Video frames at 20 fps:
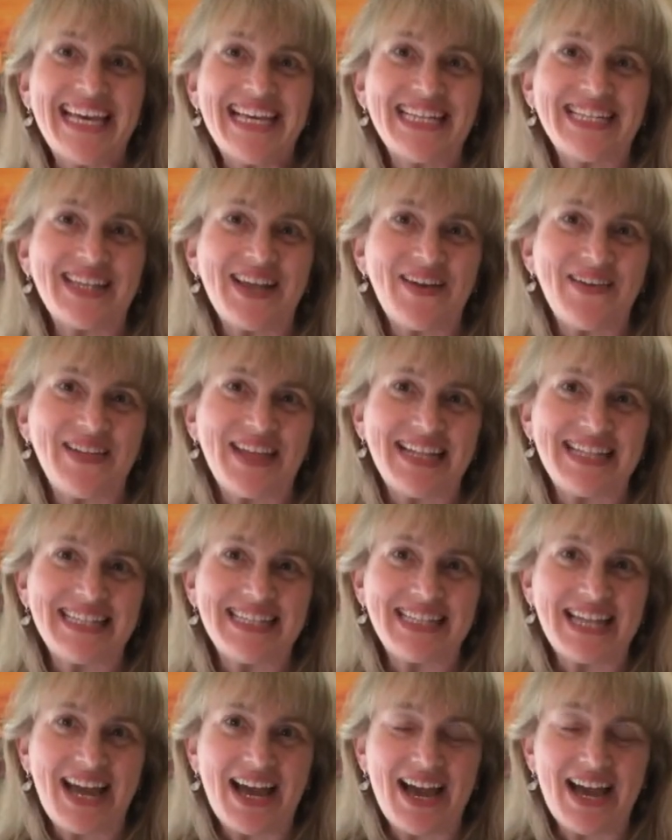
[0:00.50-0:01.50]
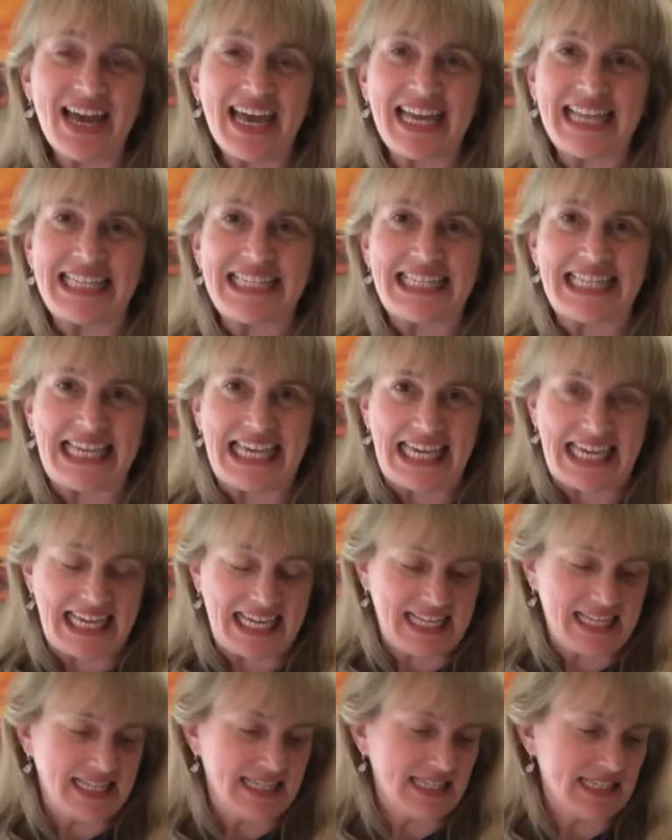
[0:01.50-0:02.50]
So let's talk
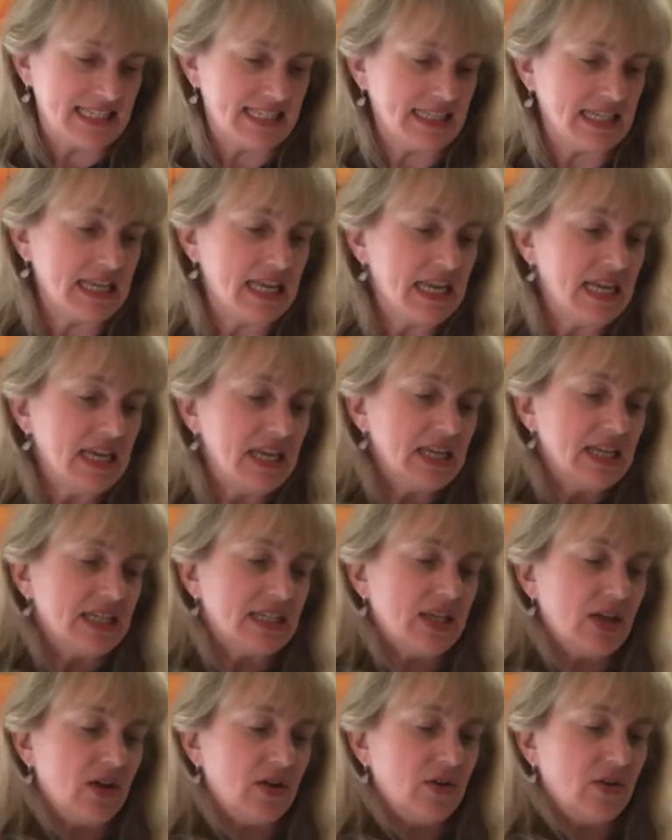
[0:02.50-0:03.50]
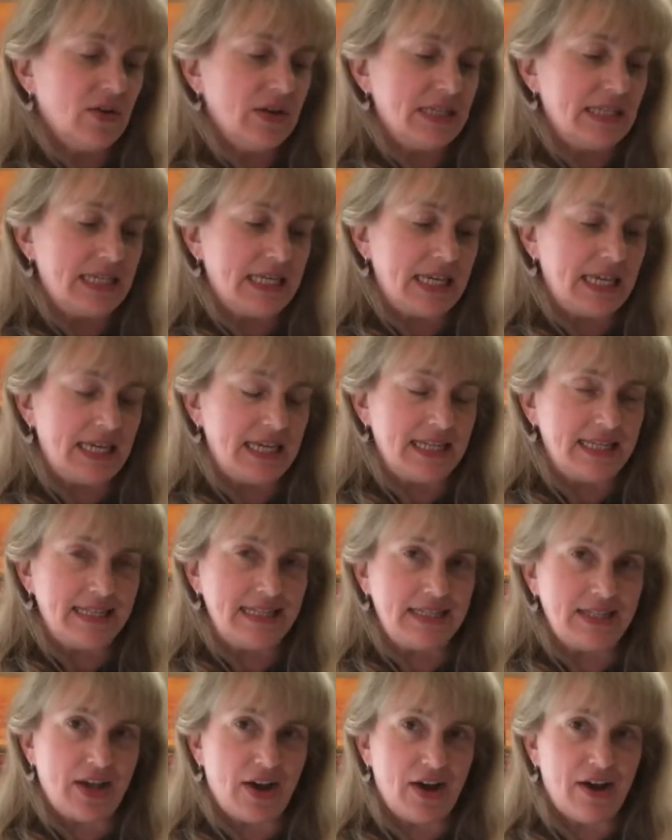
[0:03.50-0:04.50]
teens. So
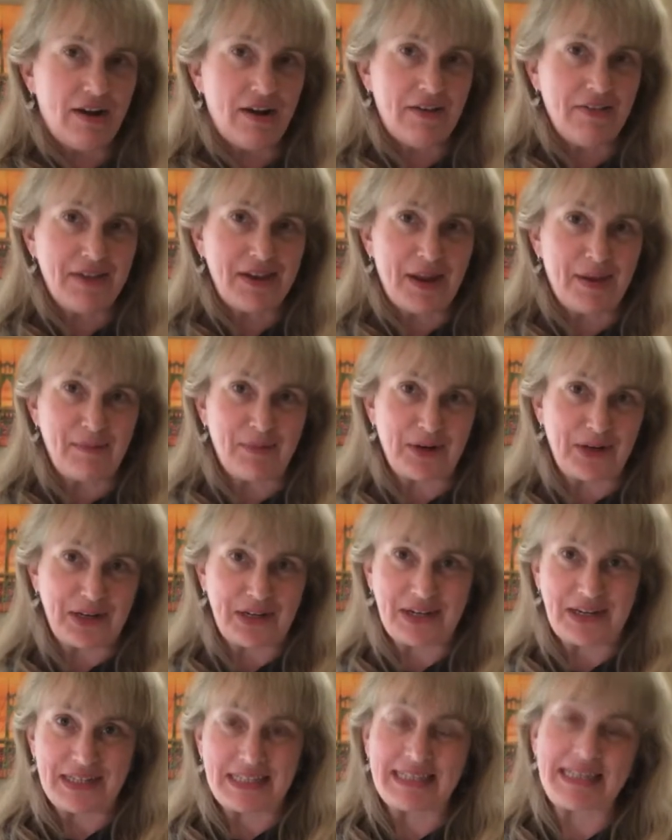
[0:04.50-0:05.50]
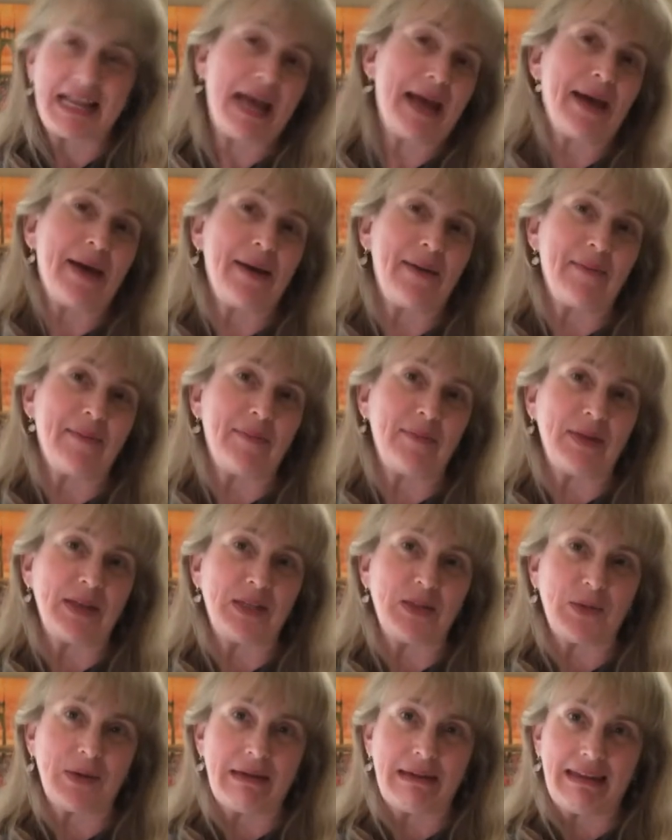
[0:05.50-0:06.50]
teens are the numbers
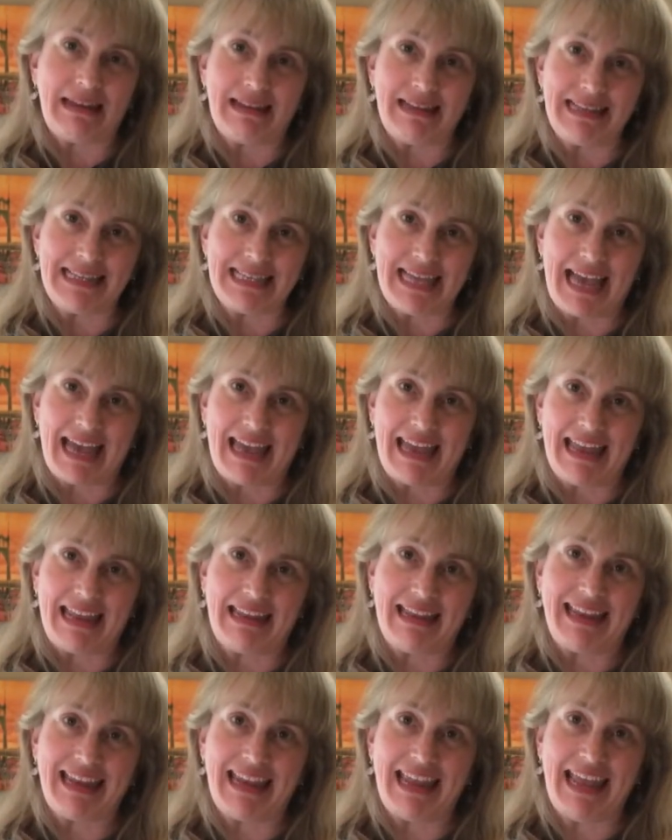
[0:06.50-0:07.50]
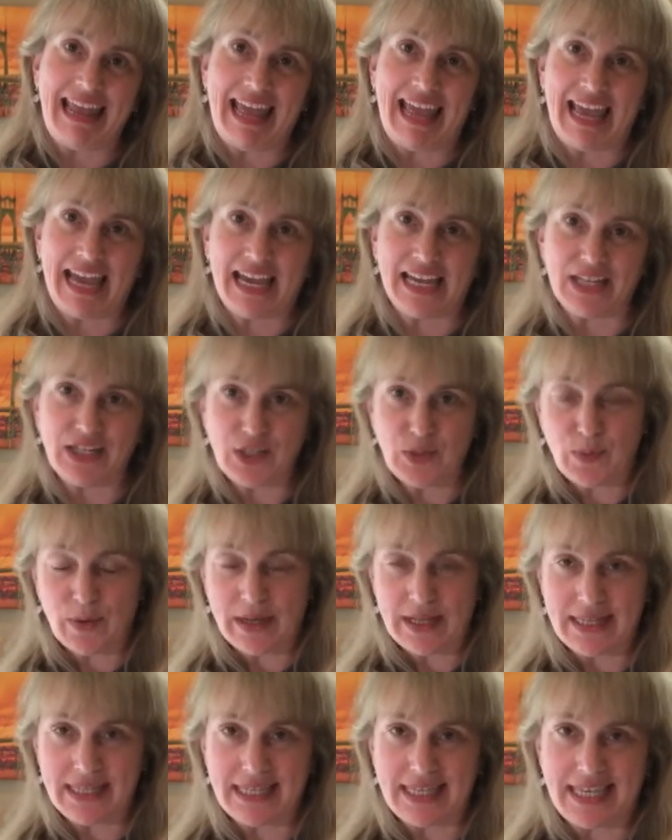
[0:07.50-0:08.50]
between 10 and
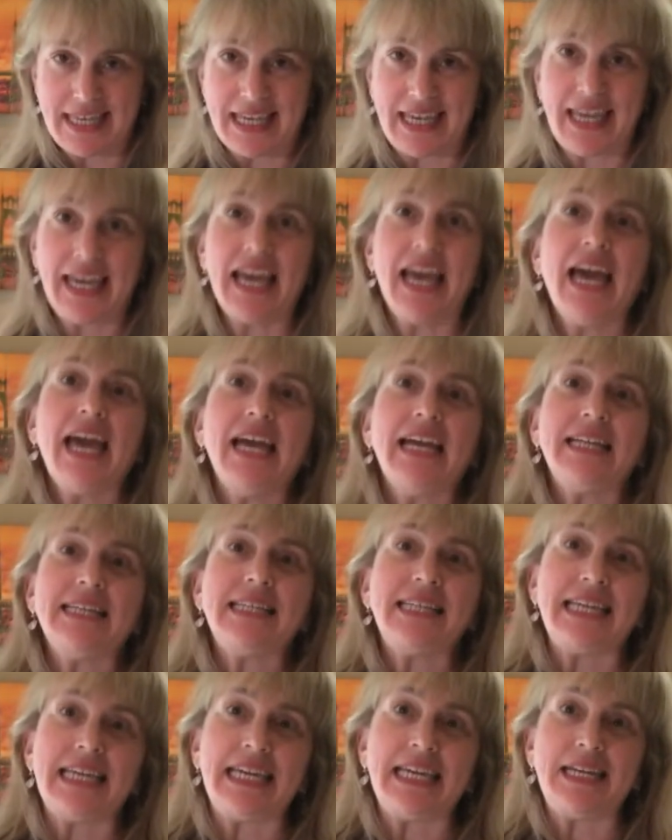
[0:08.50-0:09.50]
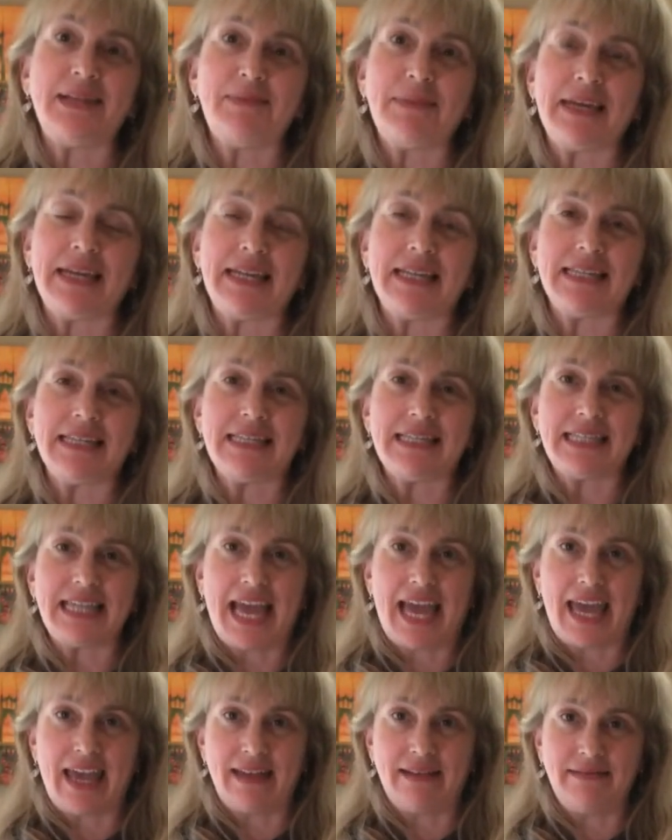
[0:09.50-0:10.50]
20. Teen means
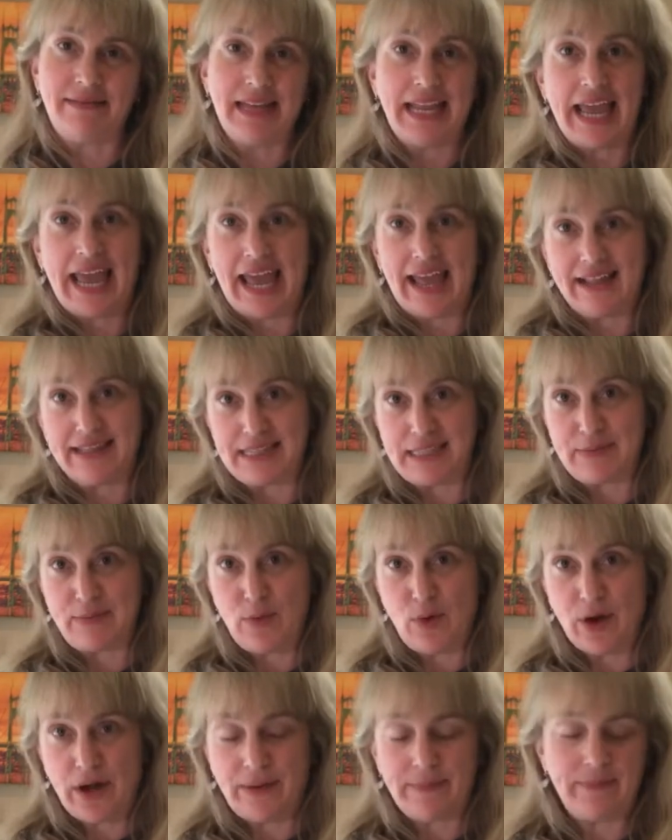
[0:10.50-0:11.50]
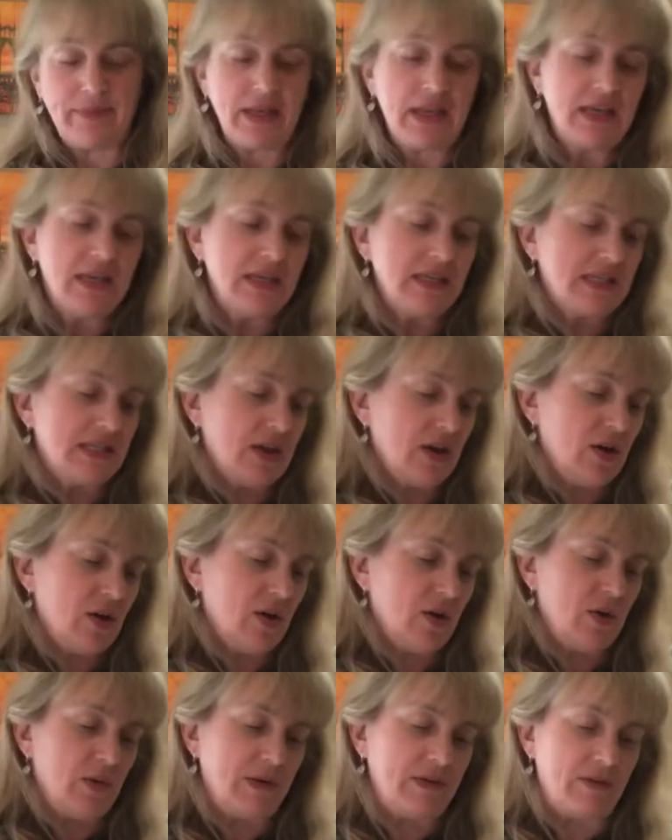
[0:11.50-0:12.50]
10 and some more.
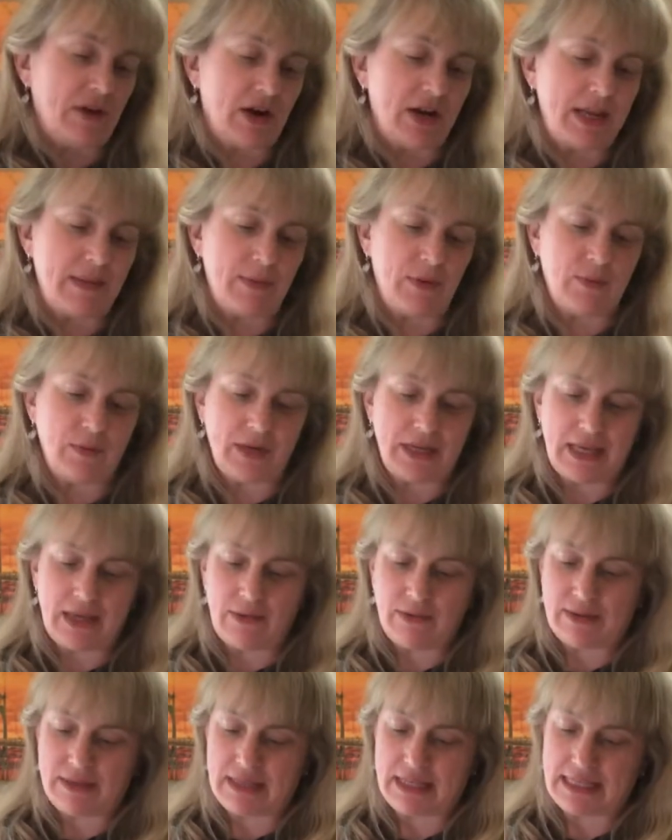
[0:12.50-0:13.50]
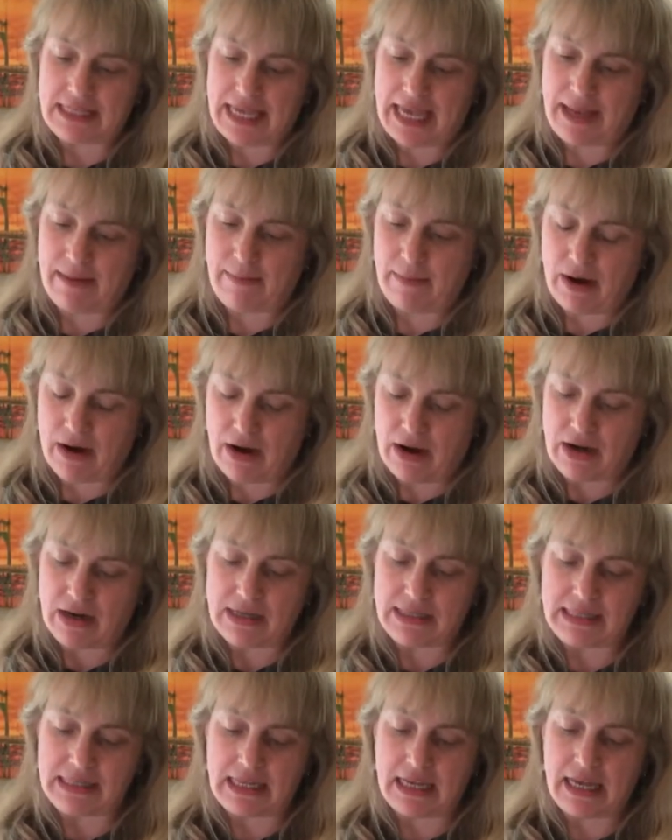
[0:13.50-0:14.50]
So we've already been working with the 10 bars.